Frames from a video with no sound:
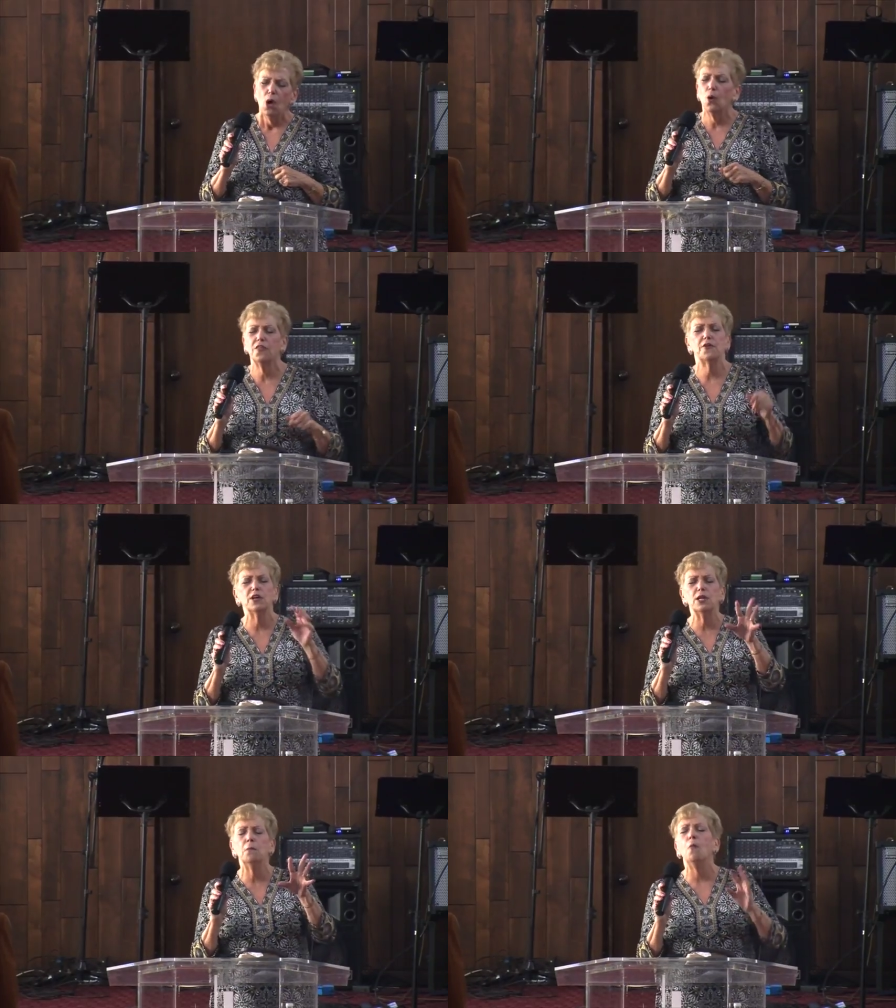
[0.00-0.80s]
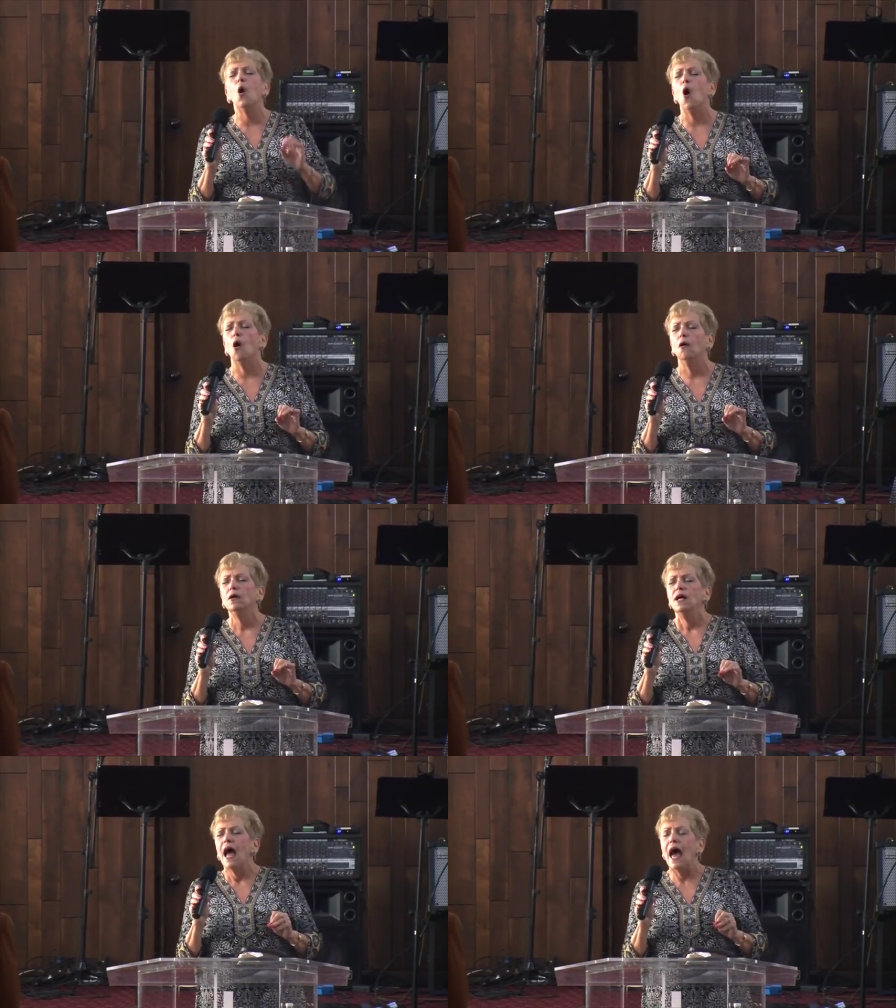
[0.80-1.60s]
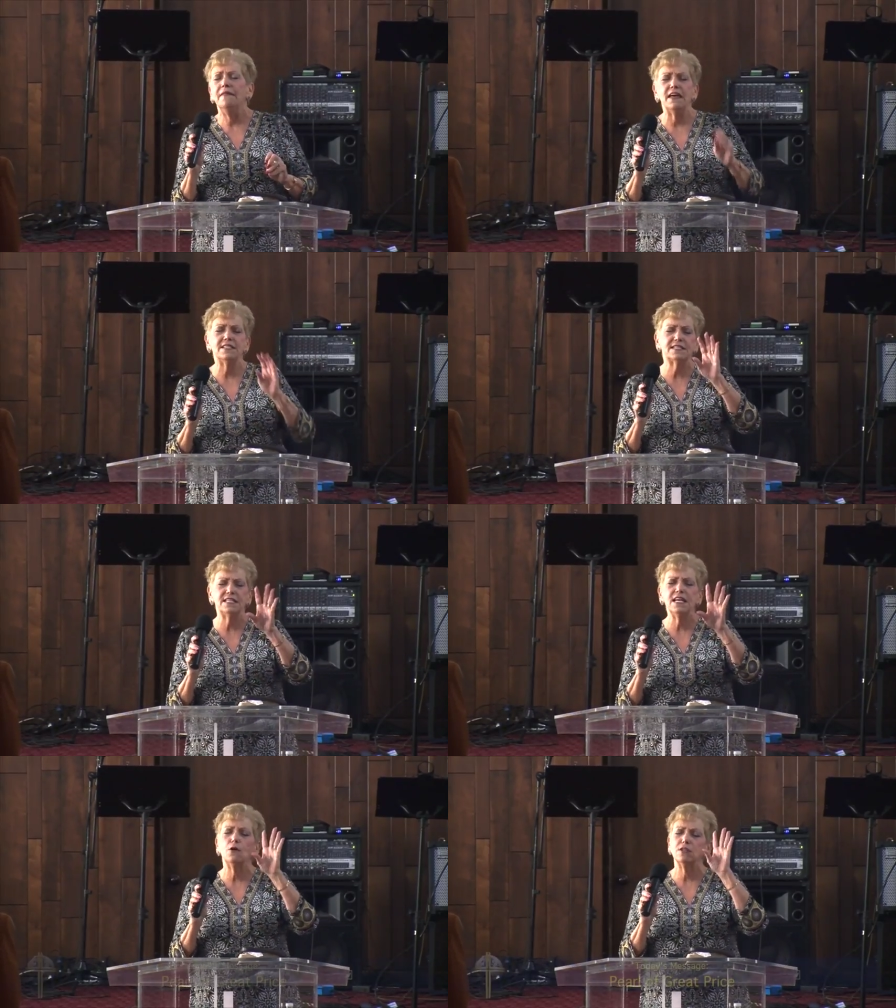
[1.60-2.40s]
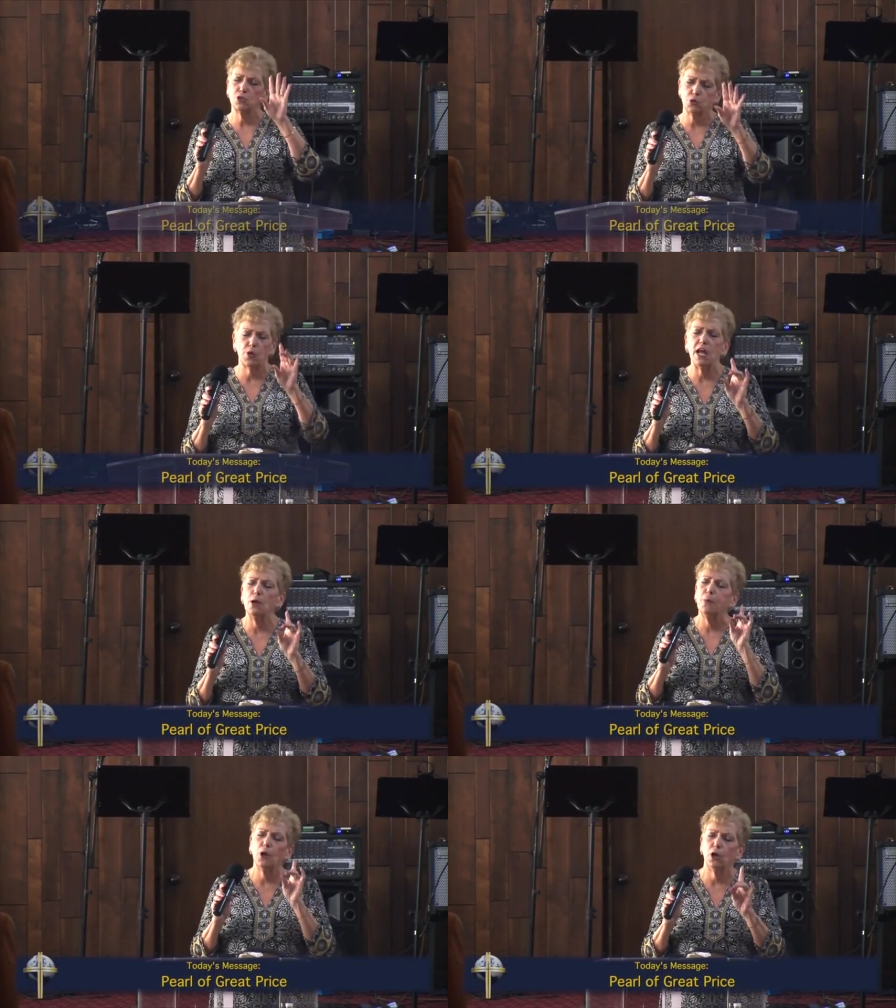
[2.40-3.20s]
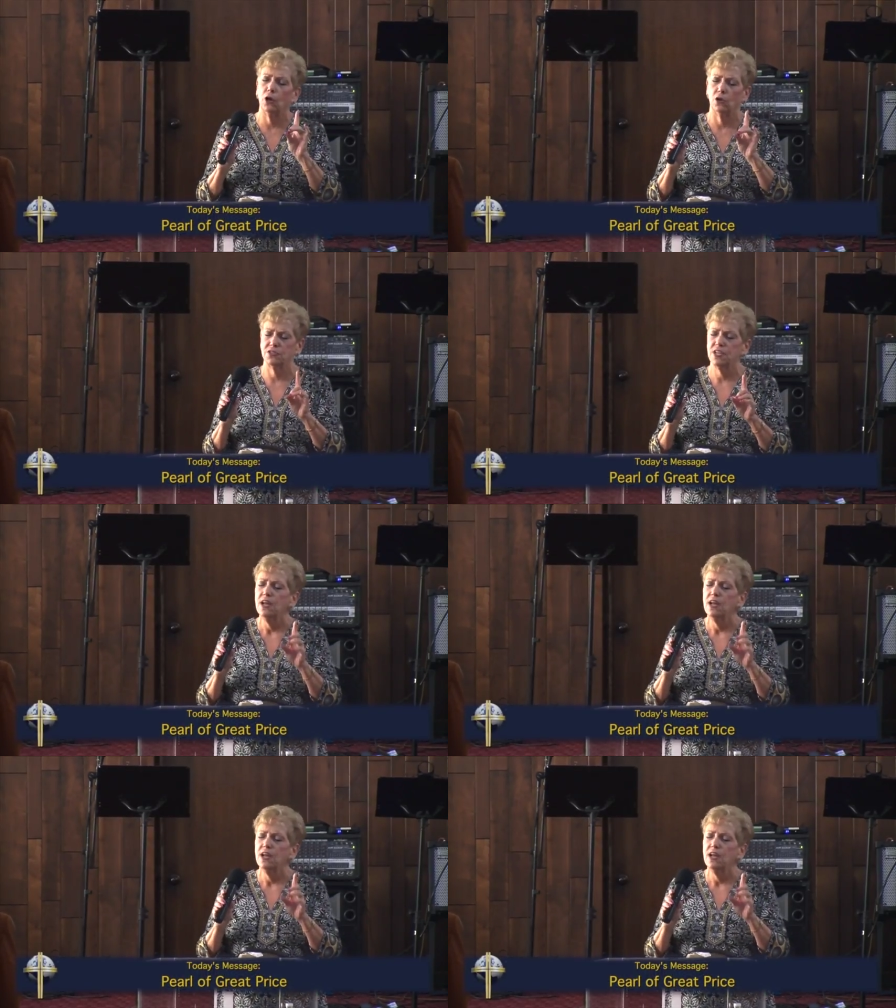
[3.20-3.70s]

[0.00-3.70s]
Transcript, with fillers: or they're in a mall and they see a strand of pearls,